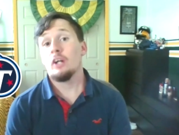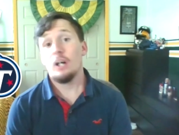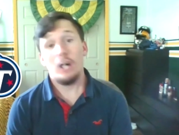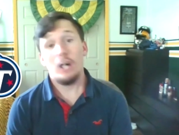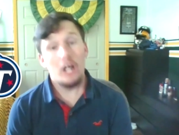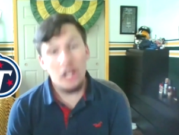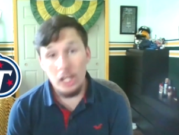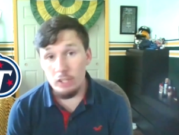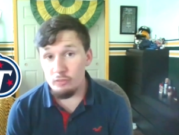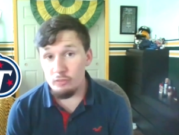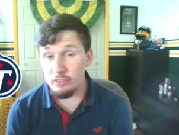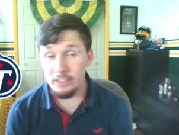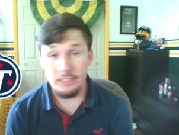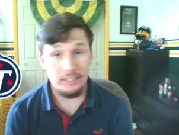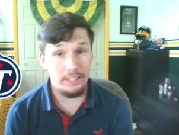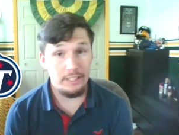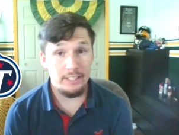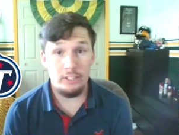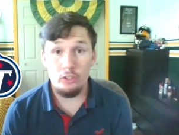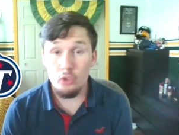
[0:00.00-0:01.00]

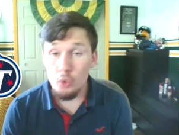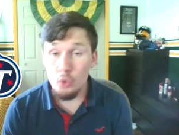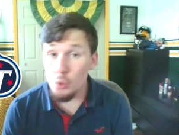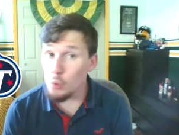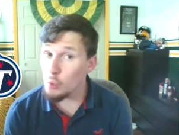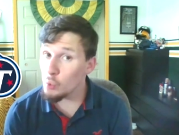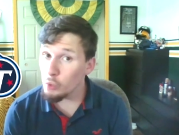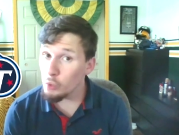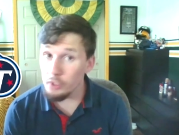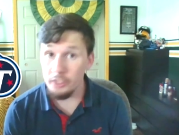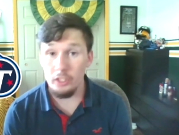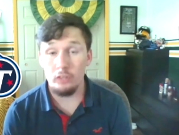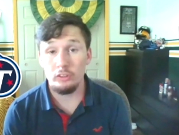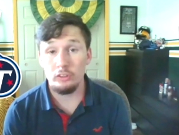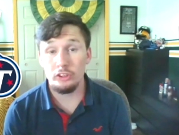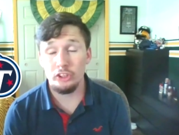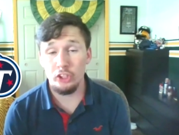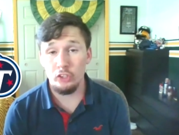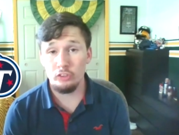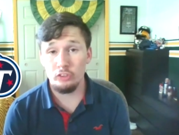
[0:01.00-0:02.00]
obviously Julio
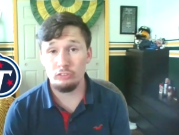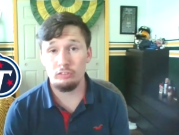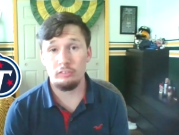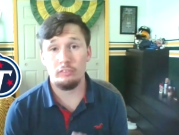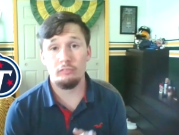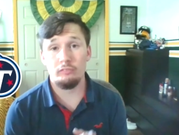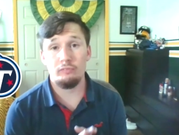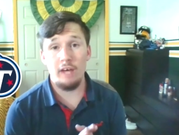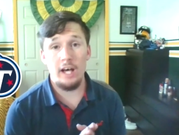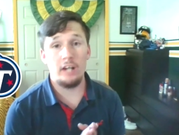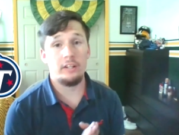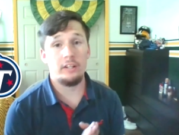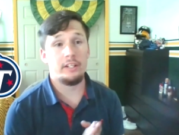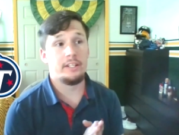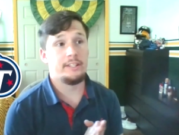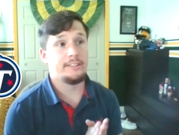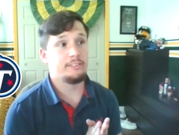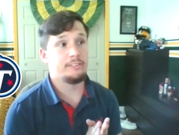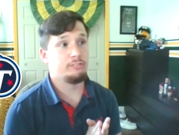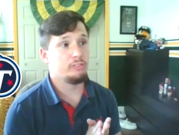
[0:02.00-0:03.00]
Jones from the
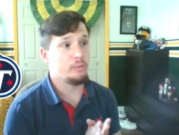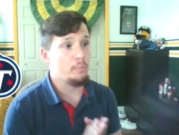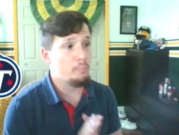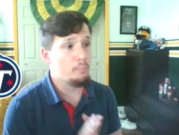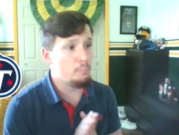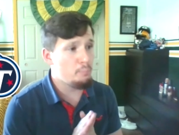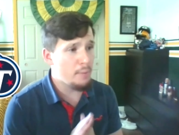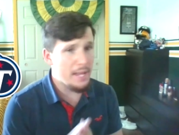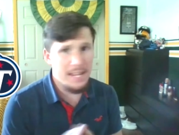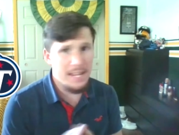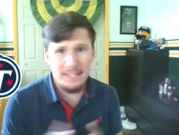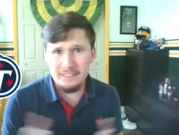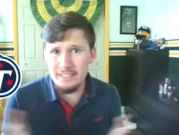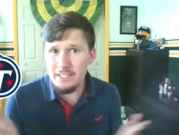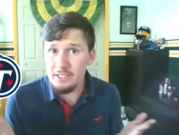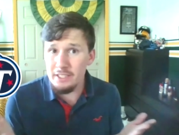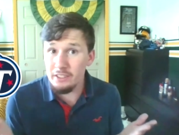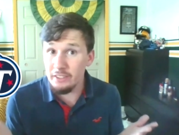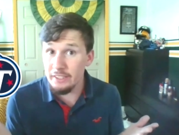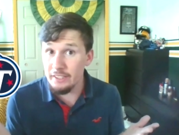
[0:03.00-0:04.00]
Falcons for
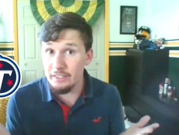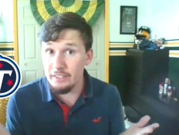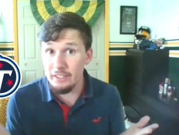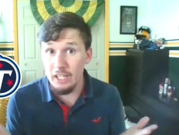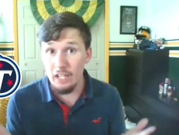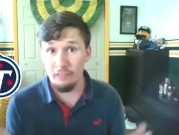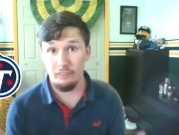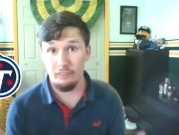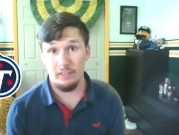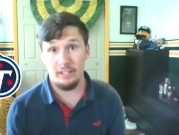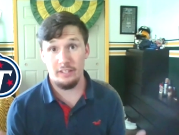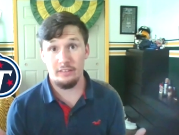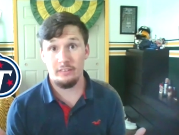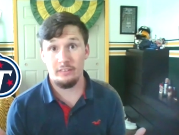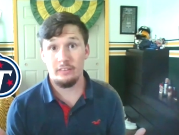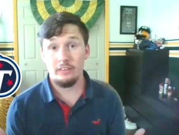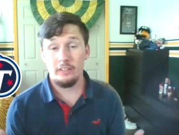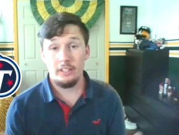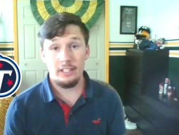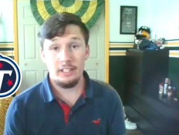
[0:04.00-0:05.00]
basically nothing.
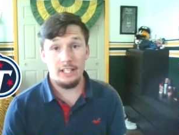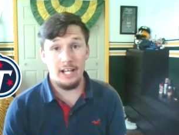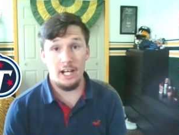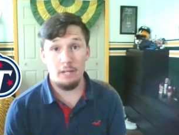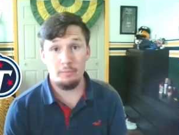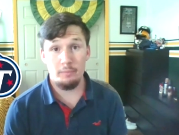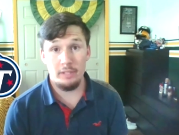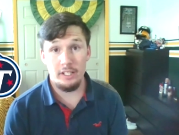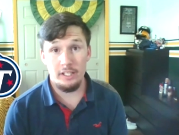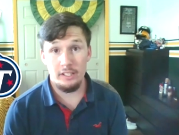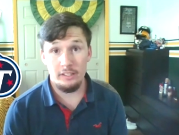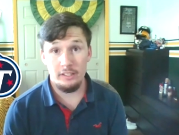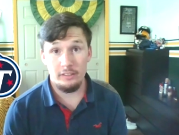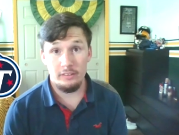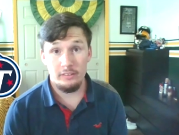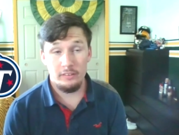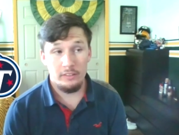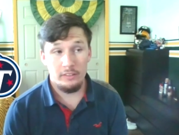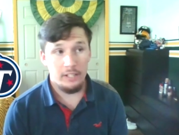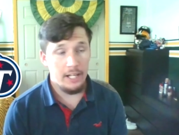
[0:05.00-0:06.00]
I mean,
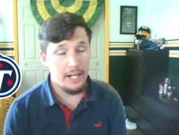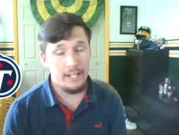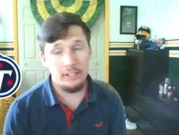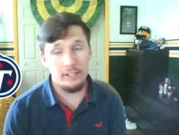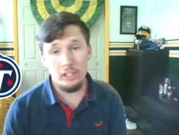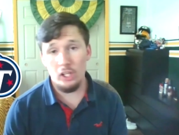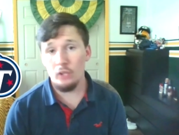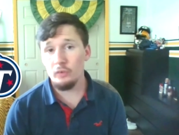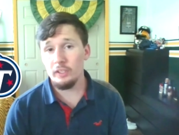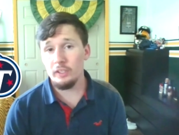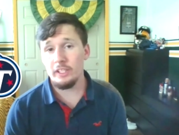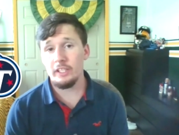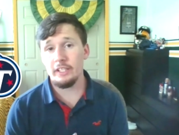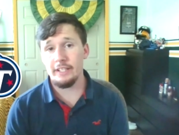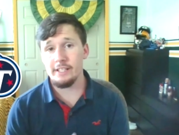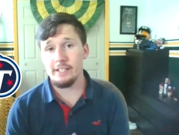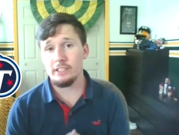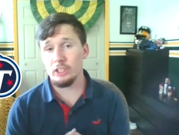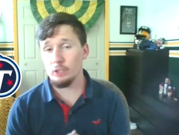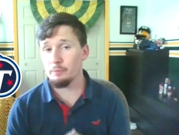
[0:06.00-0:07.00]
I know he
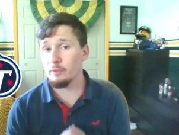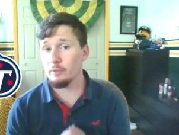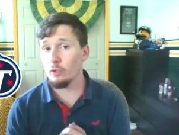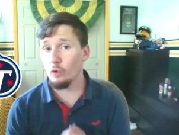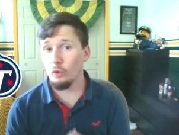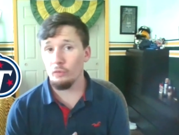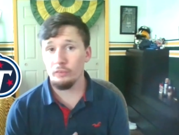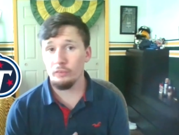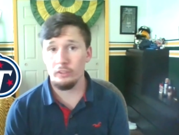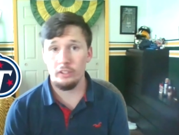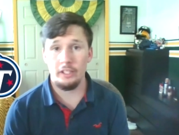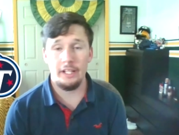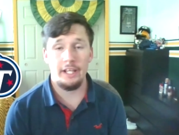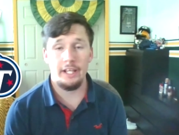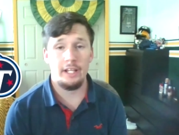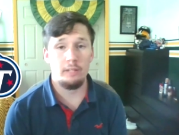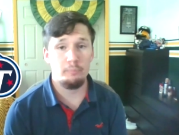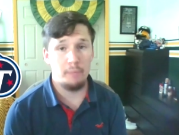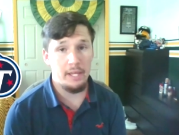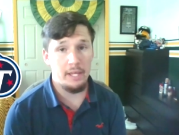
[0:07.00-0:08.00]
is a little bit older
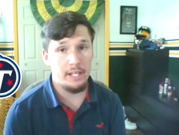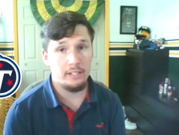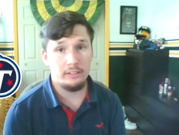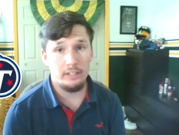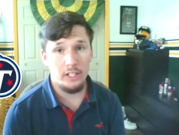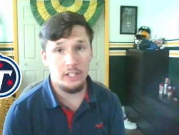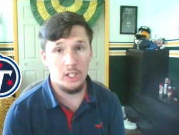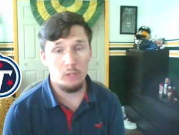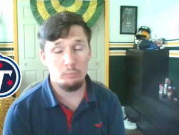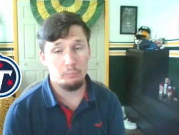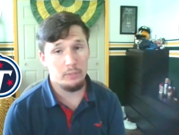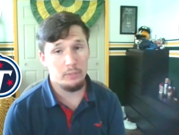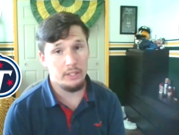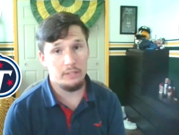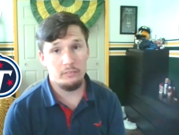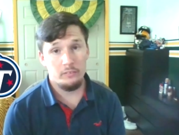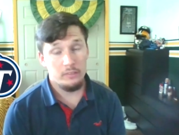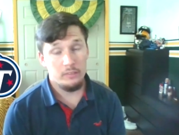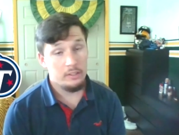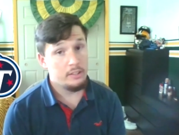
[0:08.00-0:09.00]
and banged up,
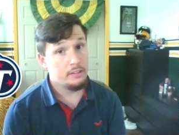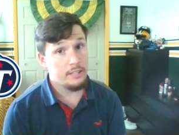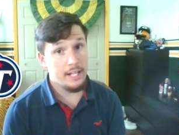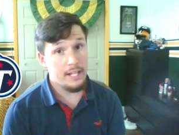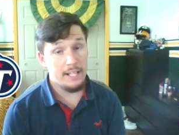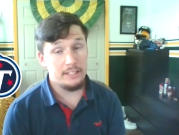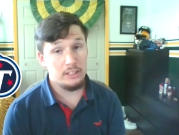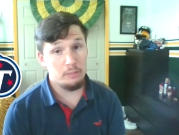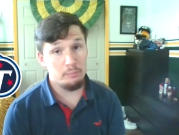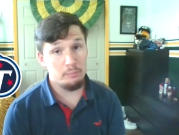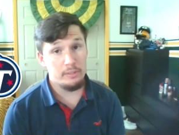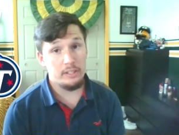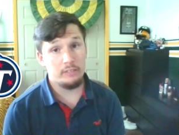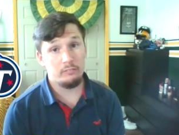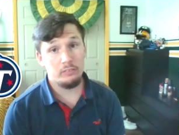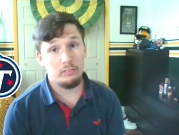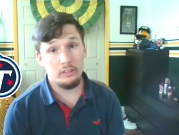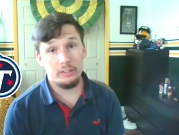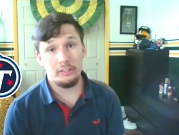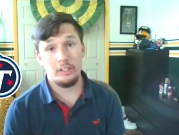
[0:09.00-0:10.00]
but that's going to be a
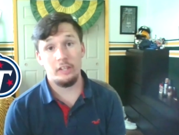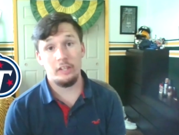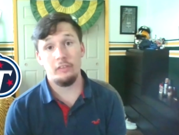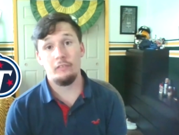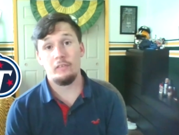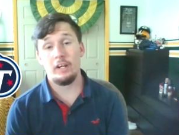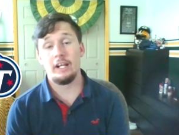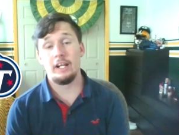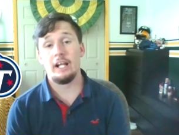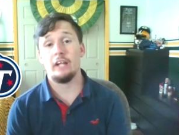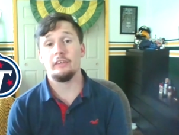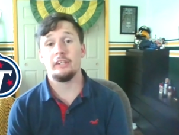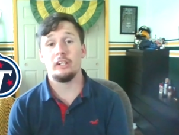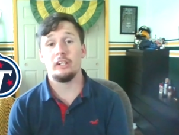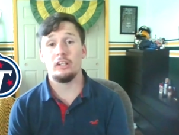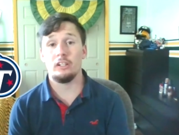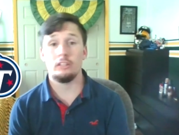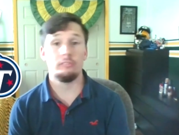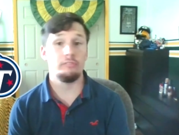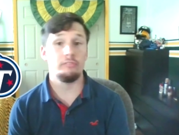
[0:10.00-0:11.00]
really good threat out there
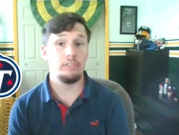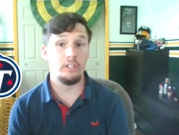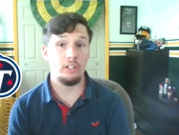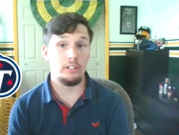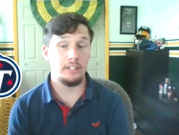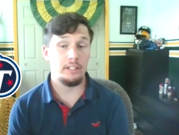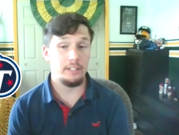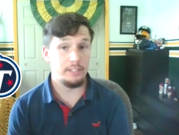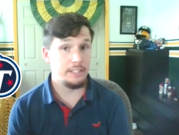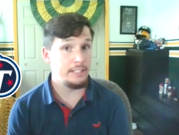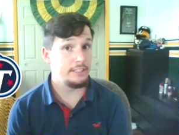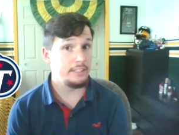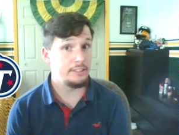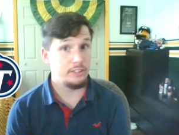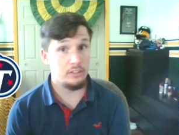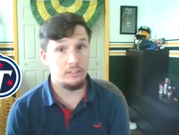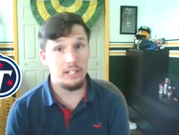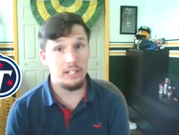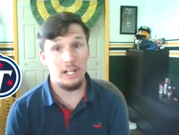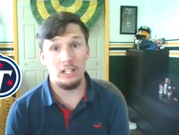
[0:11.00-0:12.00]
on the field. And he's
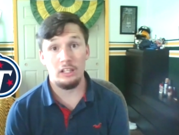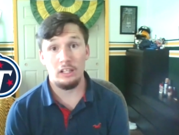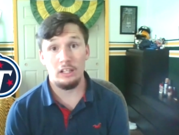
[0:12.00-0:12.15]
still got a